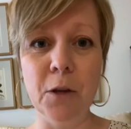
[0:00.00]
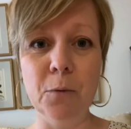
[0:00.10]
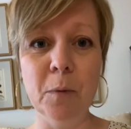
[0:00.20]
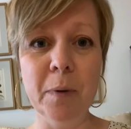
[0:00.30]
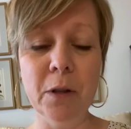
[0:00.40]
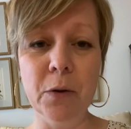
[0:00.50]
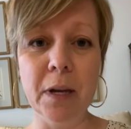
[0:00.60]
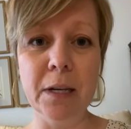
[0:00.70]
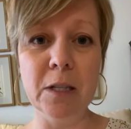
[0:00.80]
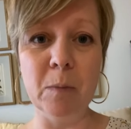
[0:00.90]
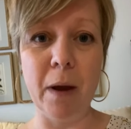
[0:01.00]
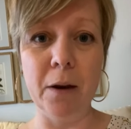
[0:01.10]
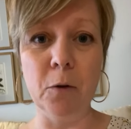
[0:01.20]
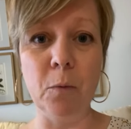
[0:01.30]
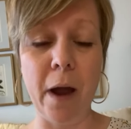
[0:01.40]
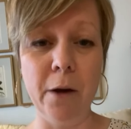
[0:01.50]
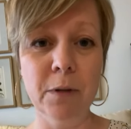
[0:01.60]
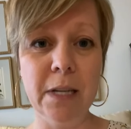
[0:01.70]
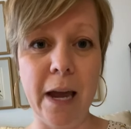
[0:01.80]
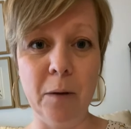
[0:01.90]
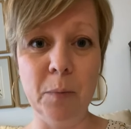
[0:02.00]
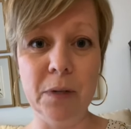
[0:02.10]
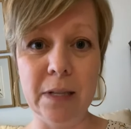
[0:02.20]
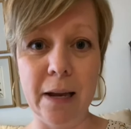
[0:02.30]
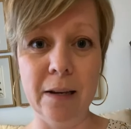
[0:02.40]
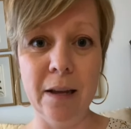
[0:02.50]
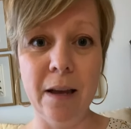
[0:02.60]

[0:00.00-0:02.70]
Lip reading: you would be looking to spend around 10%